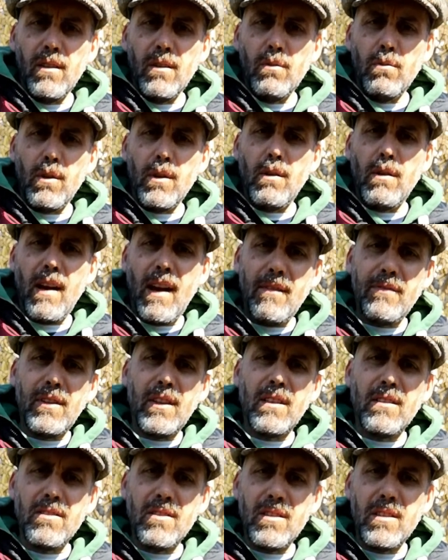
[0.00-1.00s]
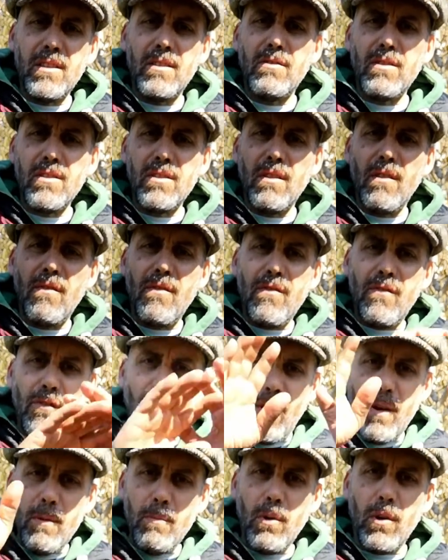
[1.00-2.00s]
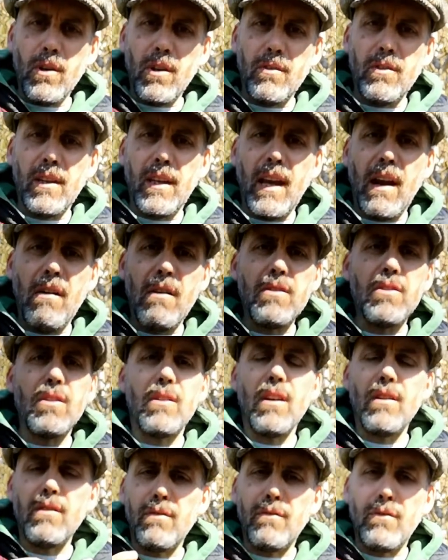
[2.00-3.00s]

What you have to consider is the framework of the character,